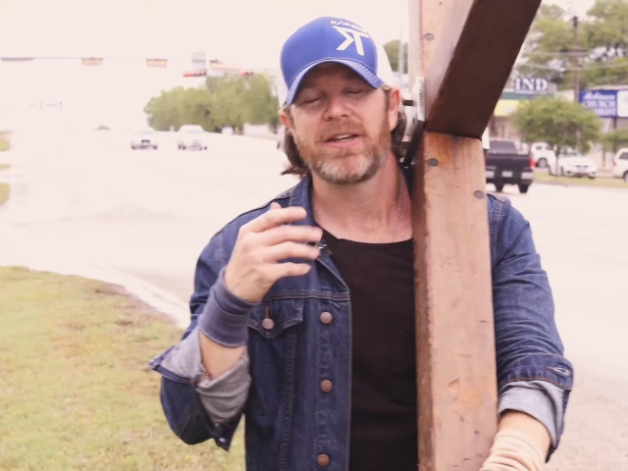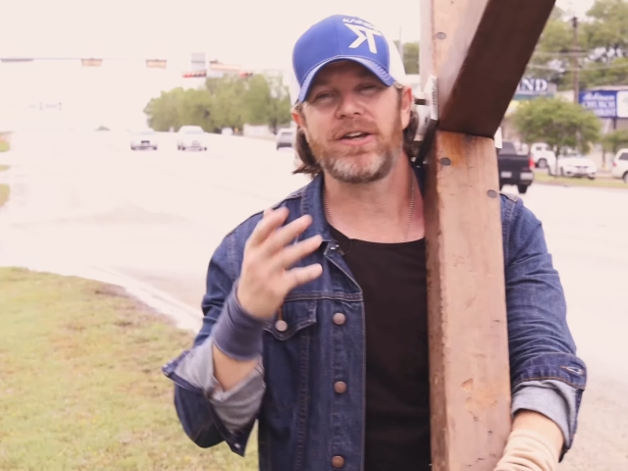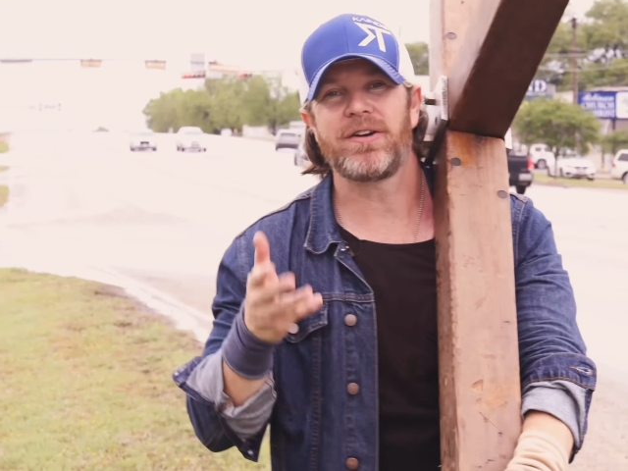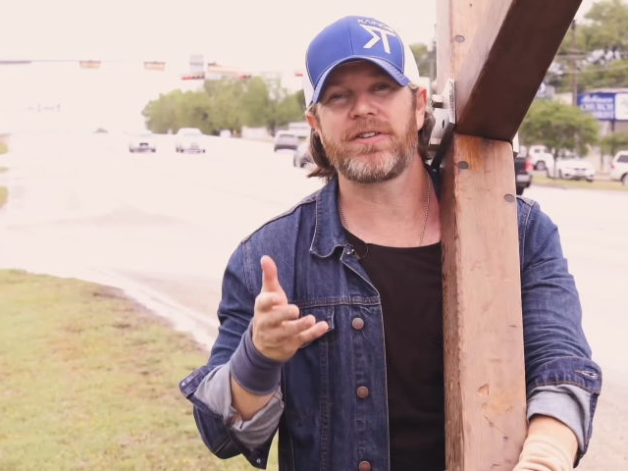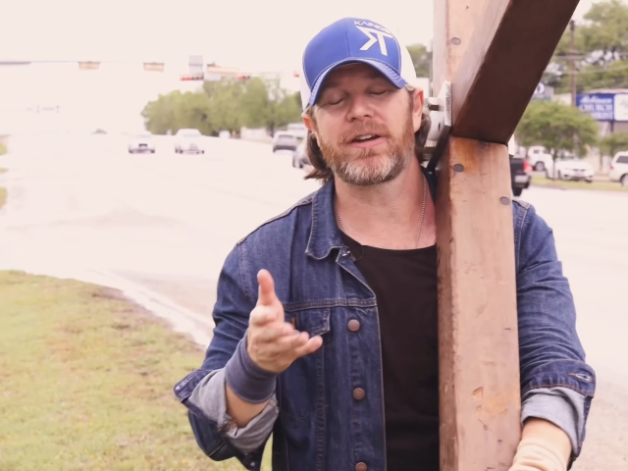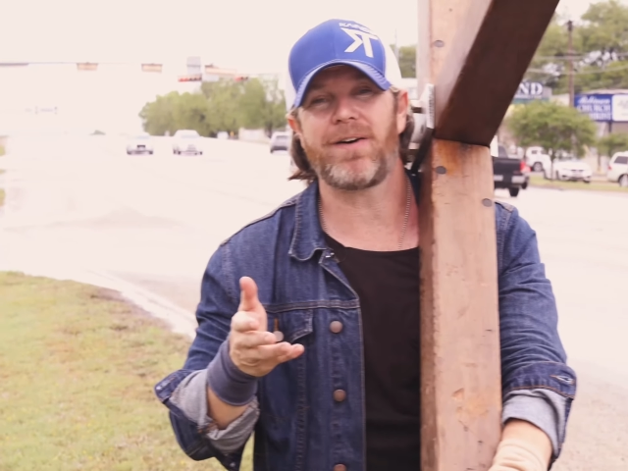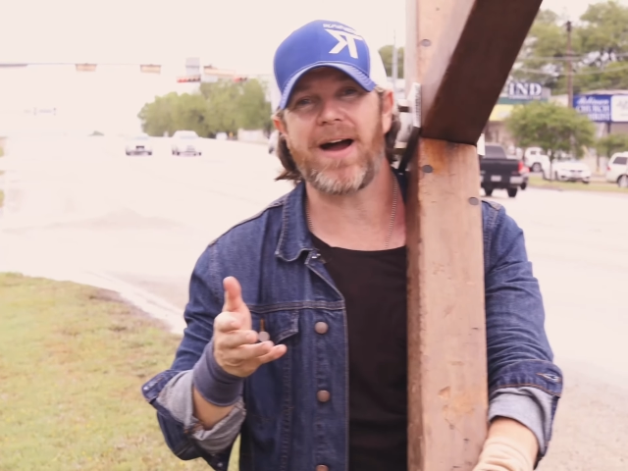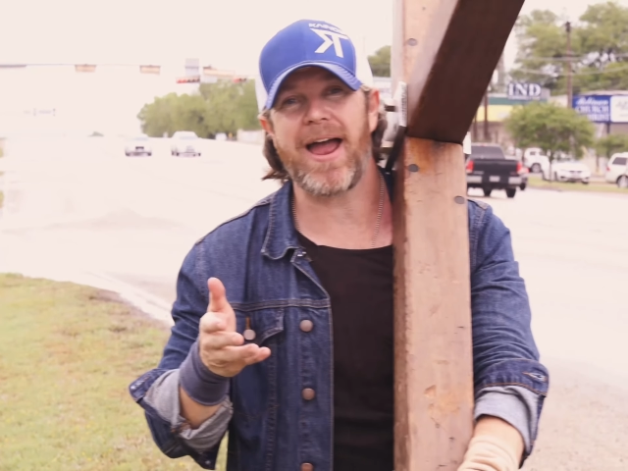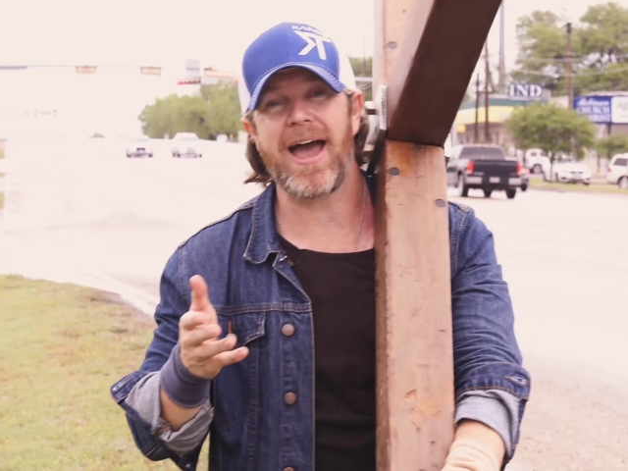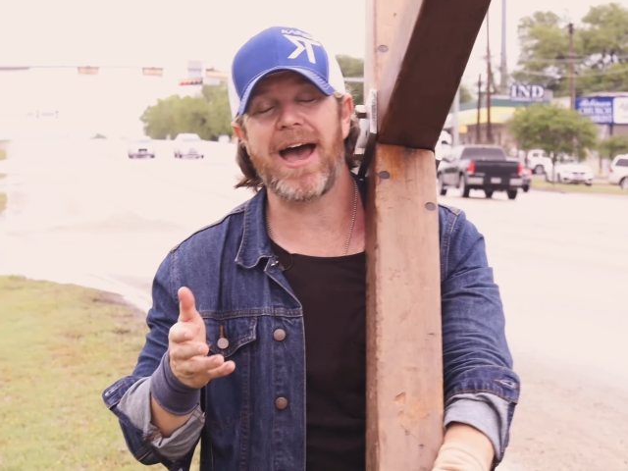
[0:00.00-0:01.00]
Years ago,
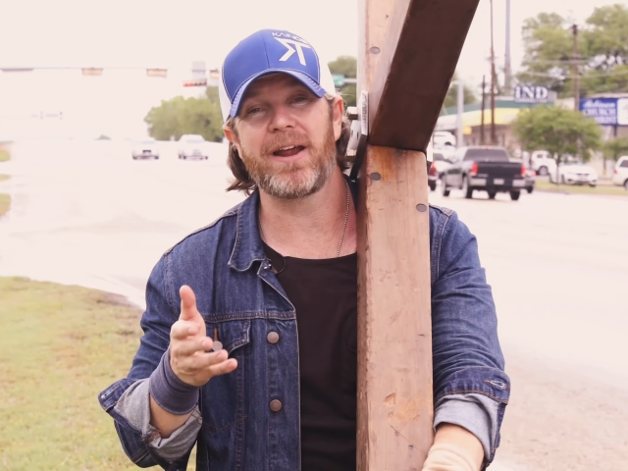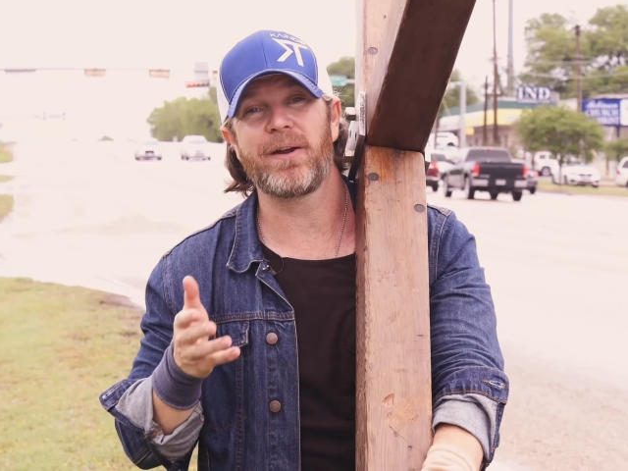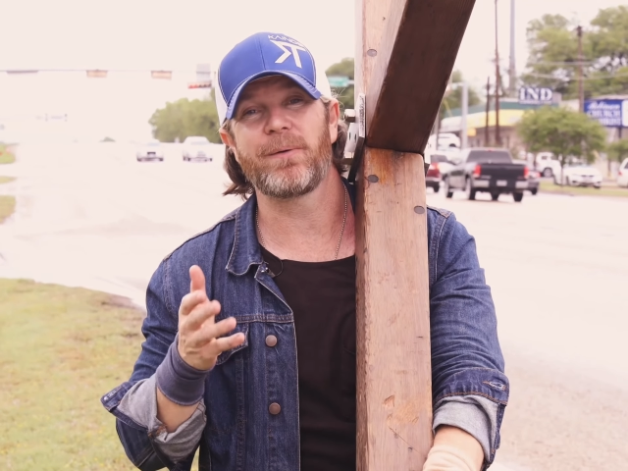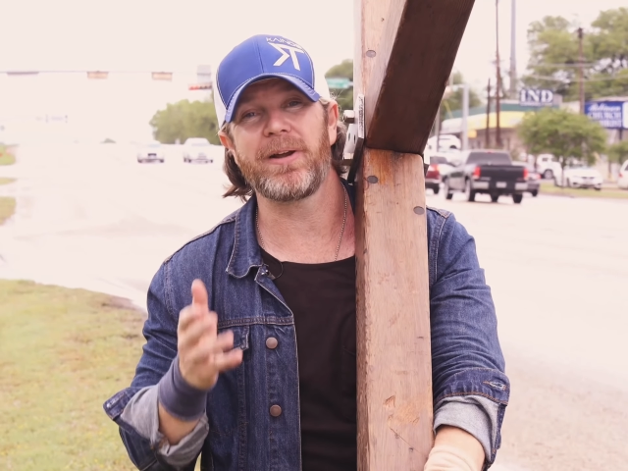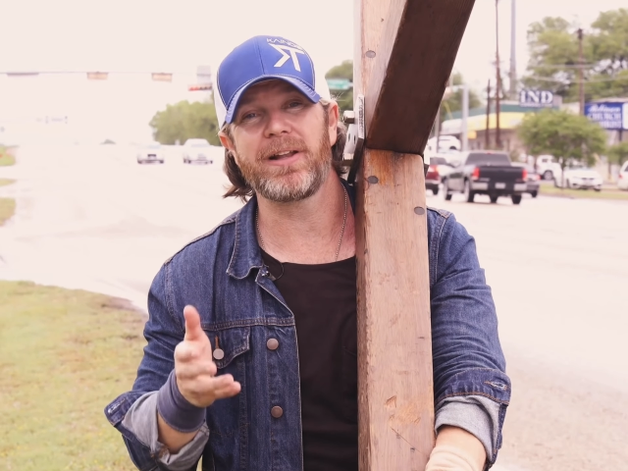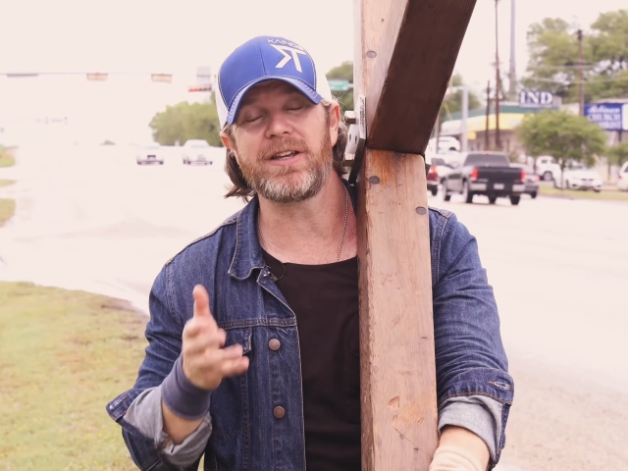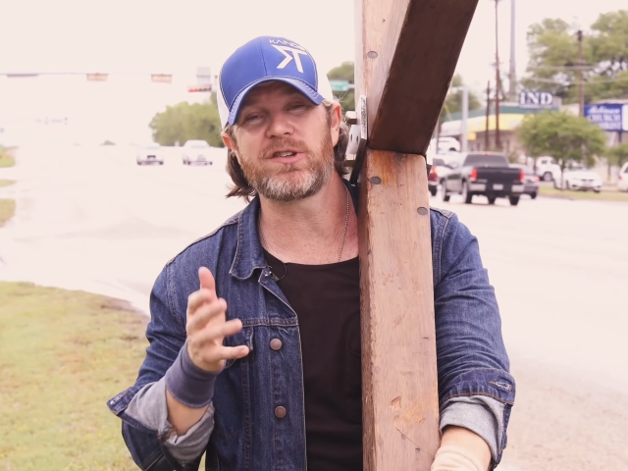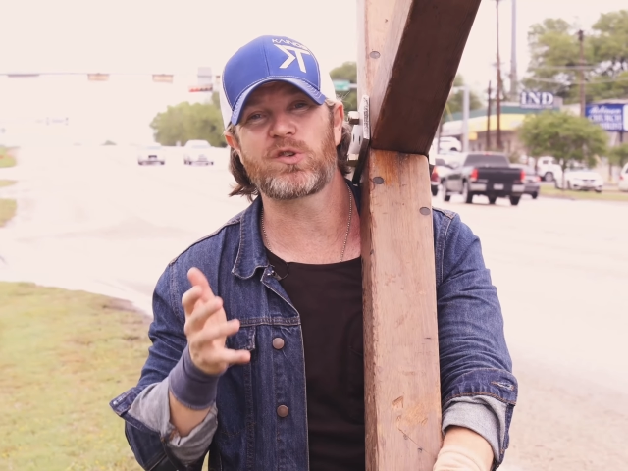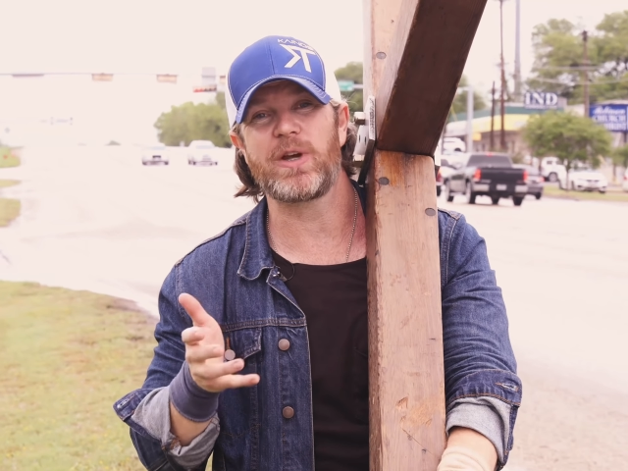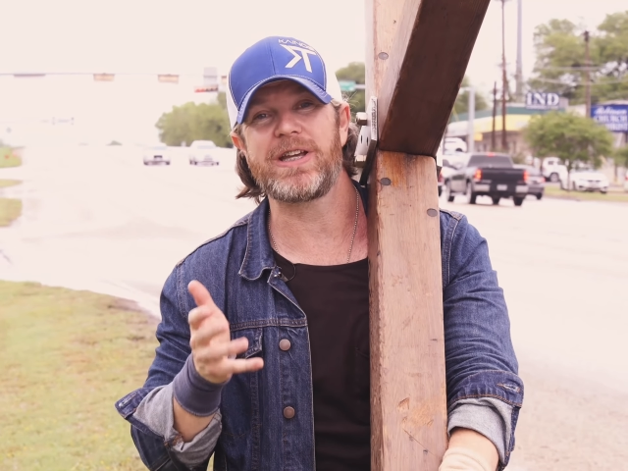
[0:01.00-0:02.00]
I had a really
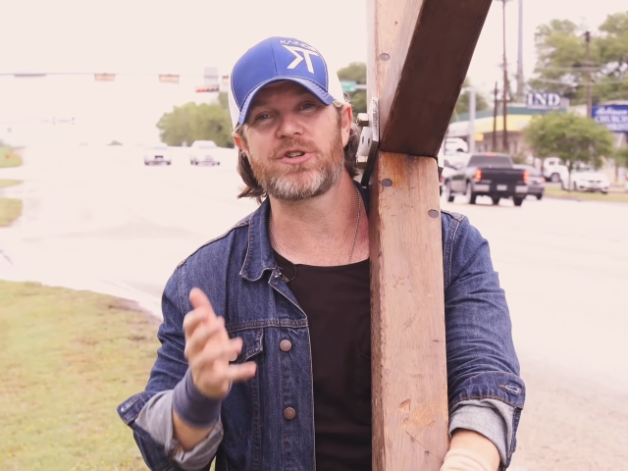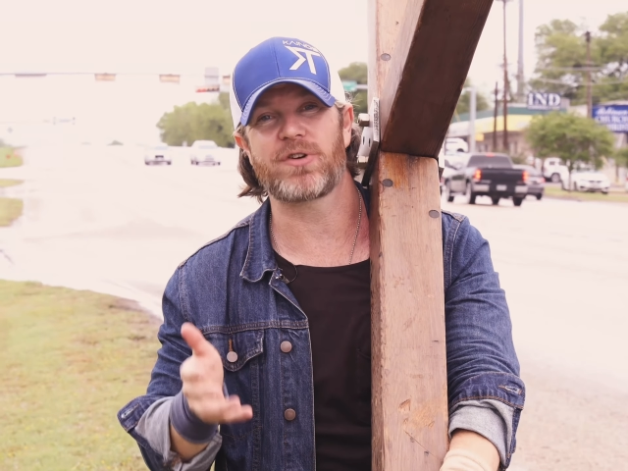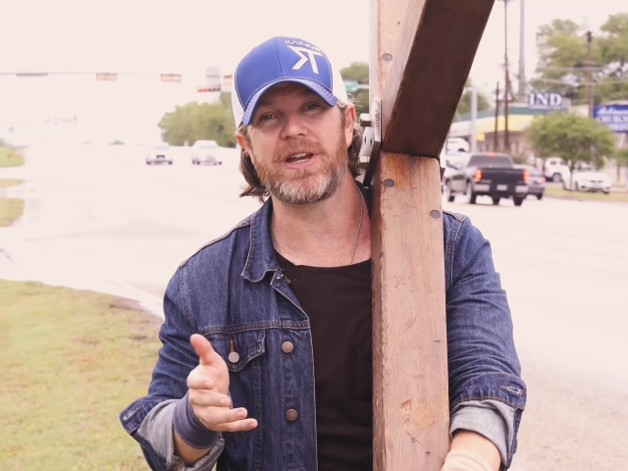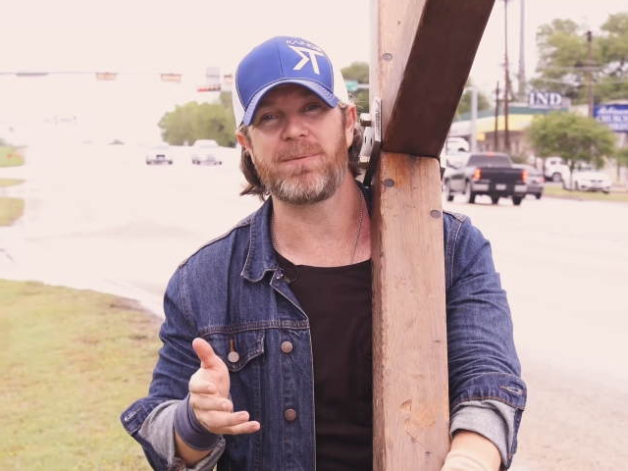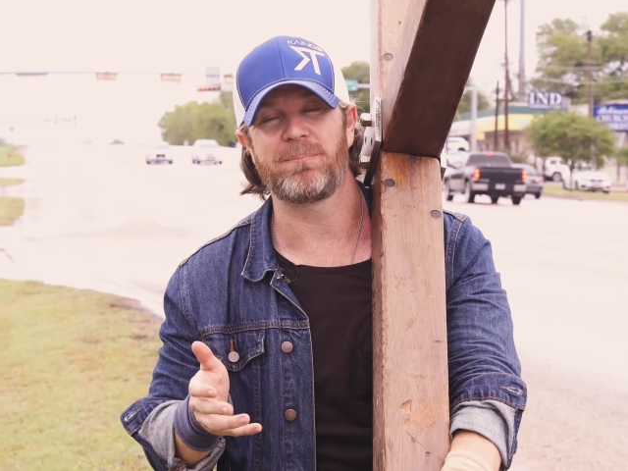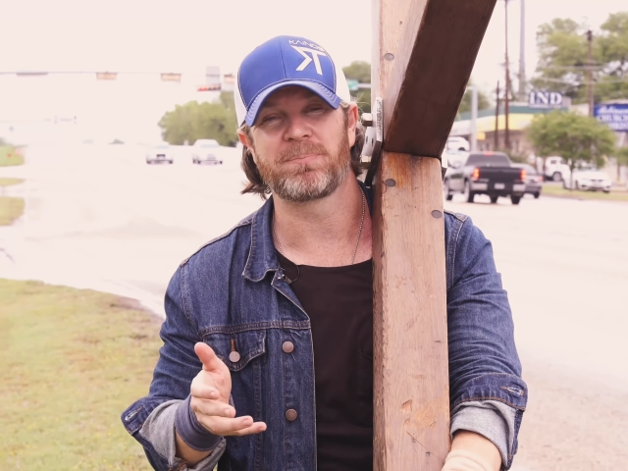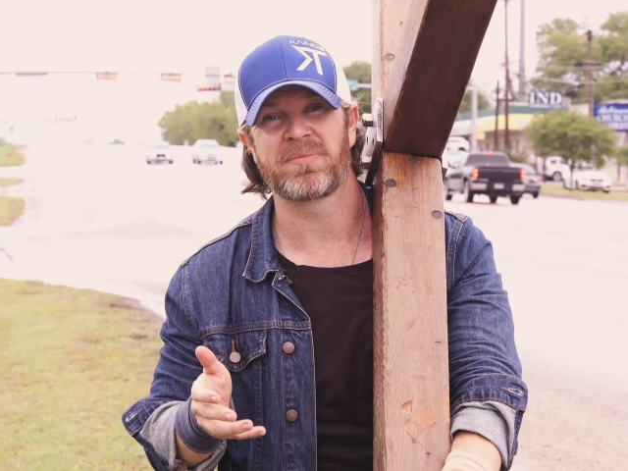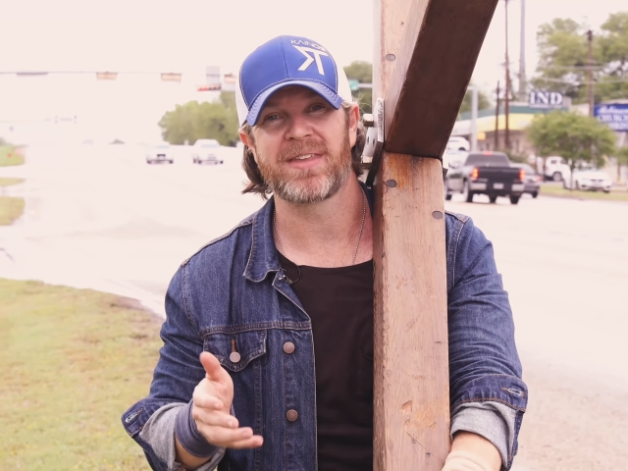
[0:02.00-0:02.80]
sweet dream.